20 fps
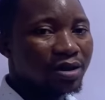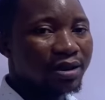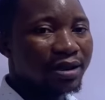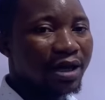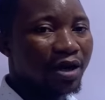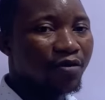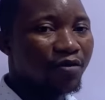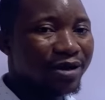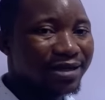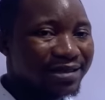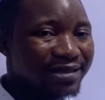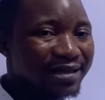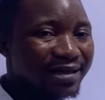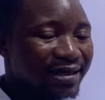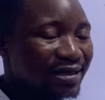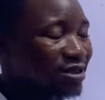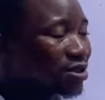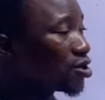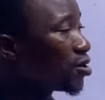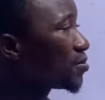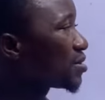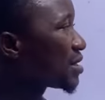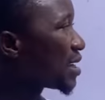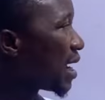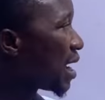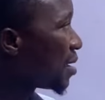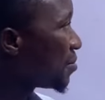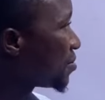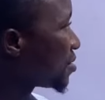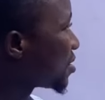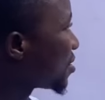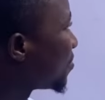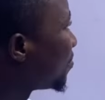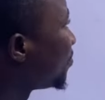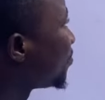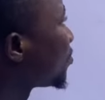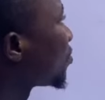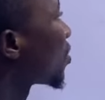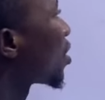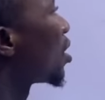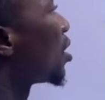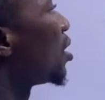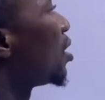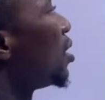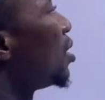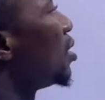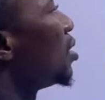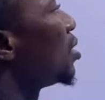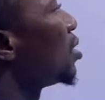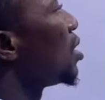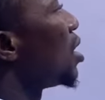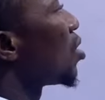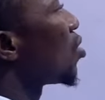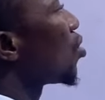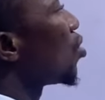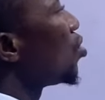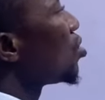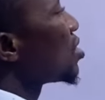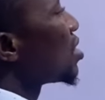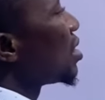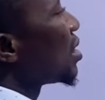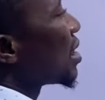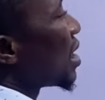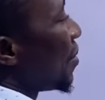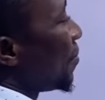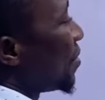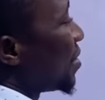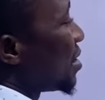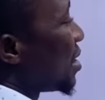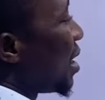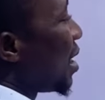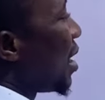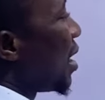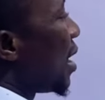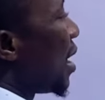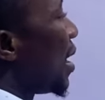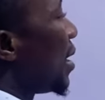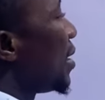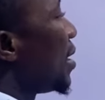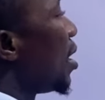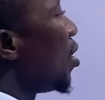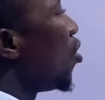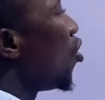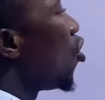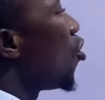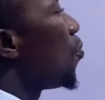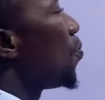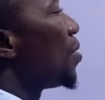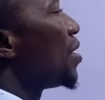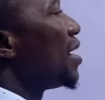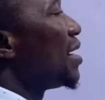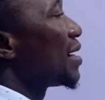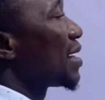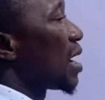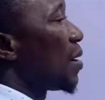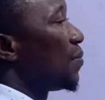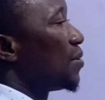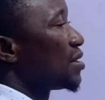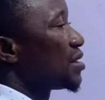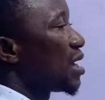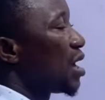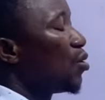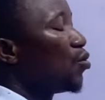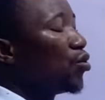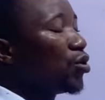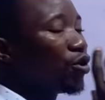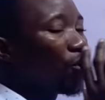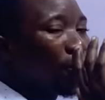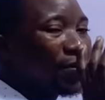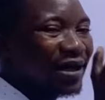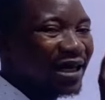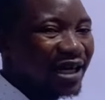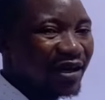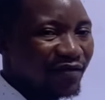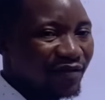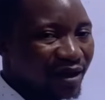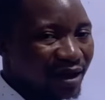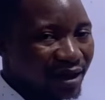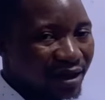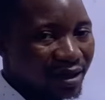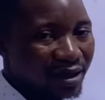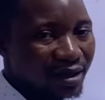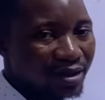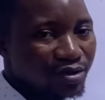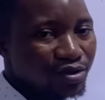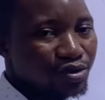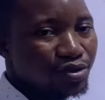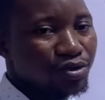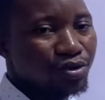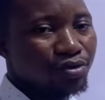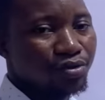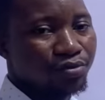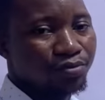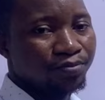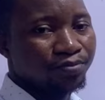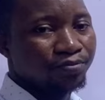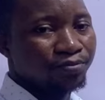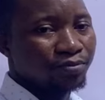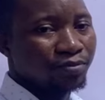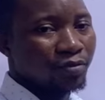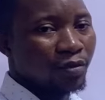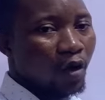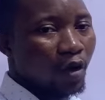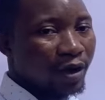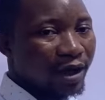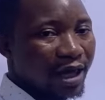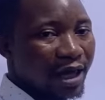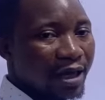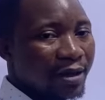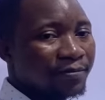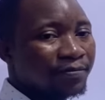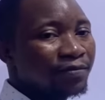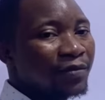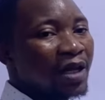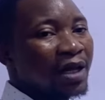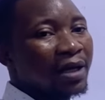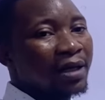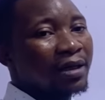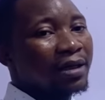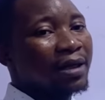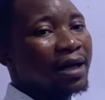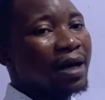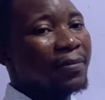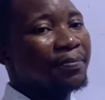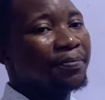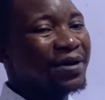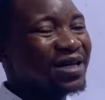the question is, sometimes the closing capital and the opening capital will not be given to you. Okay, the